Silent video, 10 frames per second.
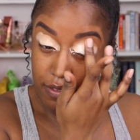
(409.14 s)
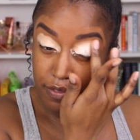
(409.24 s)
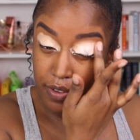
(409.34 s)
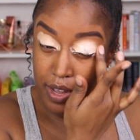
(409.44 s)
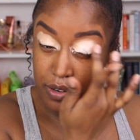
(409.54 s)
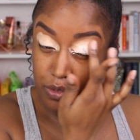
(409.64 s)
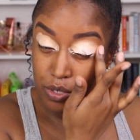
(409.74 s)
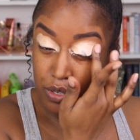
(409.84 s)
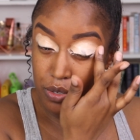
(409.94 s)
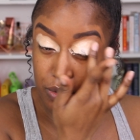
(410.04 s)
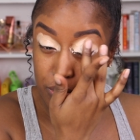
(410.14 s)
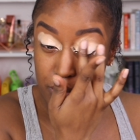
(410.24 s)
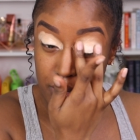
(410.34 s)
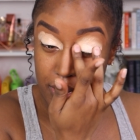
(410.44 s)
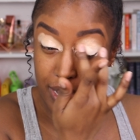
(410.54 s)
final 2
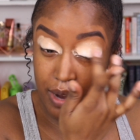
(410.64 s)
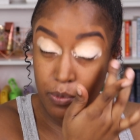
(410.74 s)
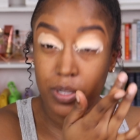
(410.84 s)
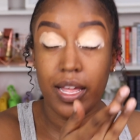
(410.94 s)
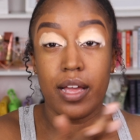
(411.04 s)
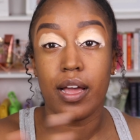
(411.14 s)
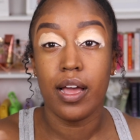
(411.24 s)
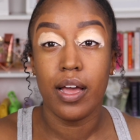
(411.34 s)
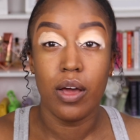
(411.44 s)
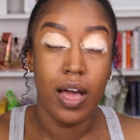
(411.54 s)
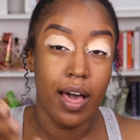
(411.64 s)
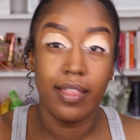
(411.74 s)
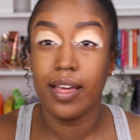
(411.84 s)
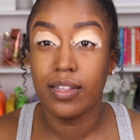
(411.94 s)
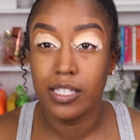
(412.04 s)
and we're like, how
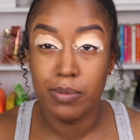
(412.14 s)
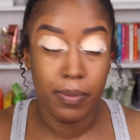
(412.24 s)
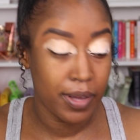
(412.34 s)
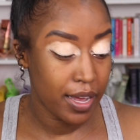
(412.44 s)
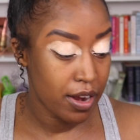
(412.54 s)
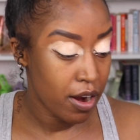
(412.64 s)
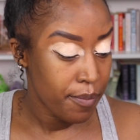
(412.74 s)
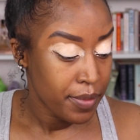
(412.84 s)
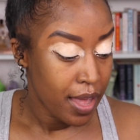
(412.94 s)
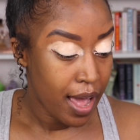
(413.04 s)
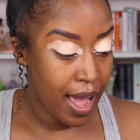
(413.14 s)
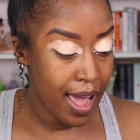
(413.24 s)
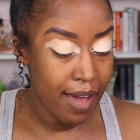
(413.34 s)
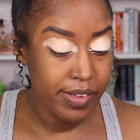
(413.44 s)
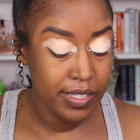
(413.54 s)
the hell did these people get here? I
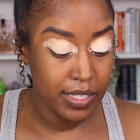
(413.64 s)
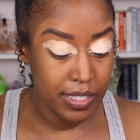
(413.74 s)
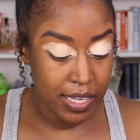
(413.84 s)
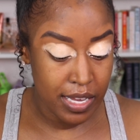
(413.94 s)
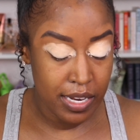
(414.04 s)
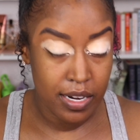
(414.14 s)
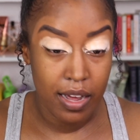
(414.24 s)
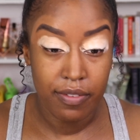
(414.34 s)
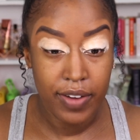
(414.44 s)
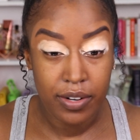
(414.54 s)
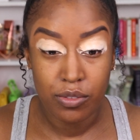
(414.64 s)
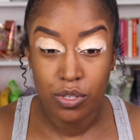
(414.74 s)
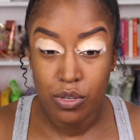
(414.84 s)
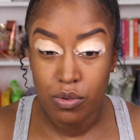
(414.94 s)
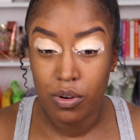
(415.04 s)
haven't seen a final
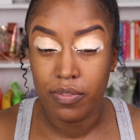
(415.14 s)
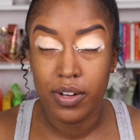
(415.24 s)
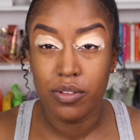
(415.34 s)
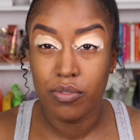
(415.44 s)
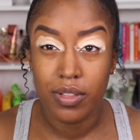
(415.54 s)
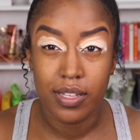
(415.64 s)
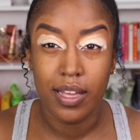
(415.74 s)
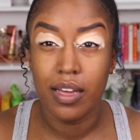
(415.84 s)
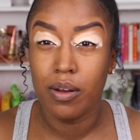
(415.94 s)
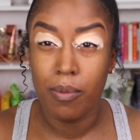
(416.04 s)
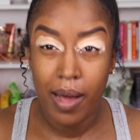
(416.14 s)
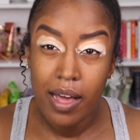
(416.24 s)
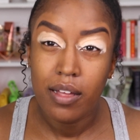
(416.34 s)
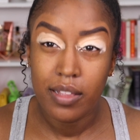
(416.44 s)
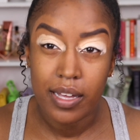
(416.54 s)
2 or final 3 like that in a
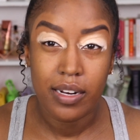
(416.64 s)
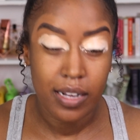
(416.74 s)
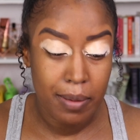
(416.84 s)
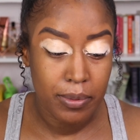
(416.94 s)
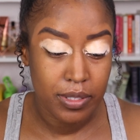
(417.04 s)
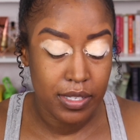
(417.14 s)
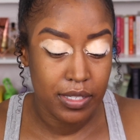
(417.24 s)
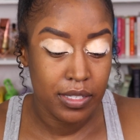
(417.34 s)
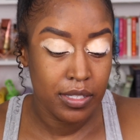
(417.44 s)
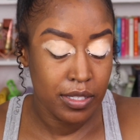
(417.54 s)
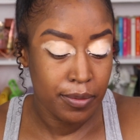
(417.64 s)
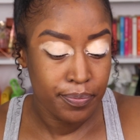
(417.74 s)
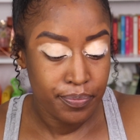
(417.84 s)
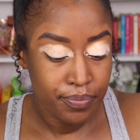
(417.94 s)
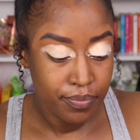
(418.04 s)
while, like in a couple seasons.
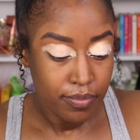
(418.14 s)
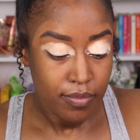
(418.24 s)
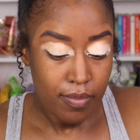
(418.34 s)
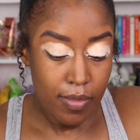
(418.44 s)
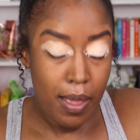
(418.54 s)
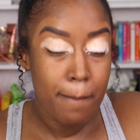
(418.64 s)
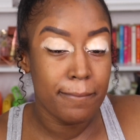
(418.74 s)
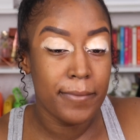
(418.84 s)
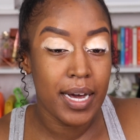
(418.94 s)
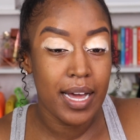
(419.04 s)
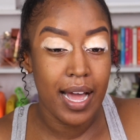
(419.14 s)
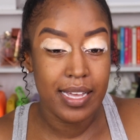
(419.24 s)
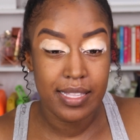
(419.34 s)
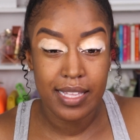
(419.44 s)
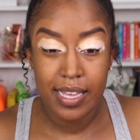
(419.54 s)
But I
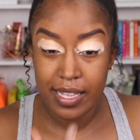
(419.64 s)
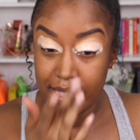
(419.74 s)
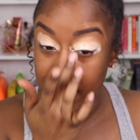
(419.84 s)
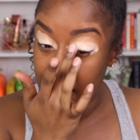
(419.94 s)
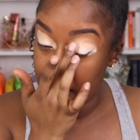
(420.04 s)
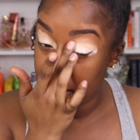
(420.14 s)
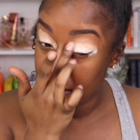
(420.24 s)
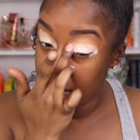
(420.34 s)
think that